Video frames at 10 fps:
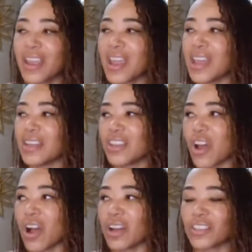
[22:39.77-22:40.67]
and
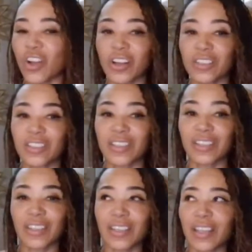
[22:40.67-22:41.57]
not
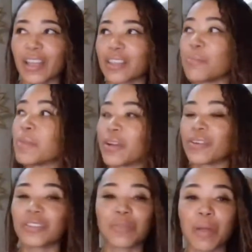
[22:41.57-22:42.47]
constantly like the
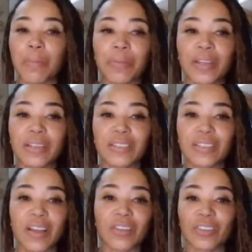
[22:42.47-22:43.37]
mirrors in my place
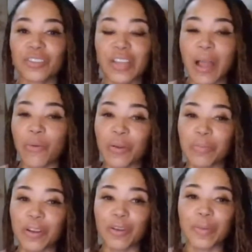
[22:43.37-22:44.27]
suck. There's that one
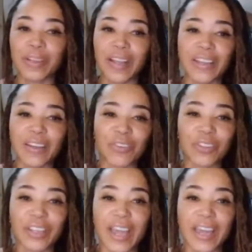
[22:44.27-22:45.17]
mirror, but I never
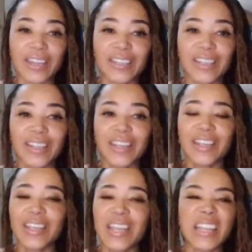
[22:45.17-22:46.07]
look at it.
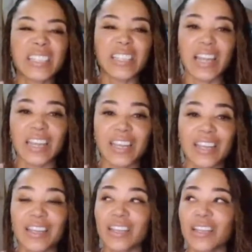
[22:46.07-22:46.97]
It's like
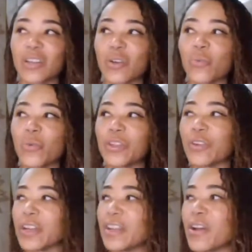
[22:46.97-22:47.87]
when you're
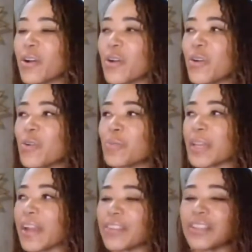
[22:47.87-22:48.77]
in a home,
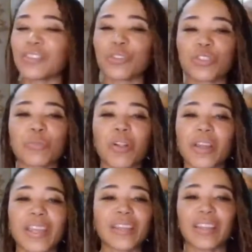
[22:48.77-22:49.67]
like everything's so small, I
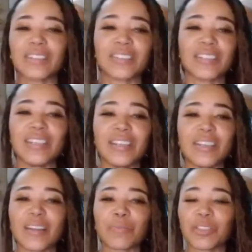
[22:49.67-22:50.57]
can't like see.
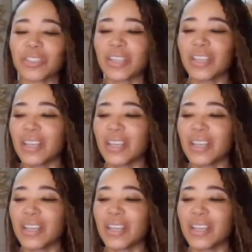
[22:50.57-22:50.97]
And I'm just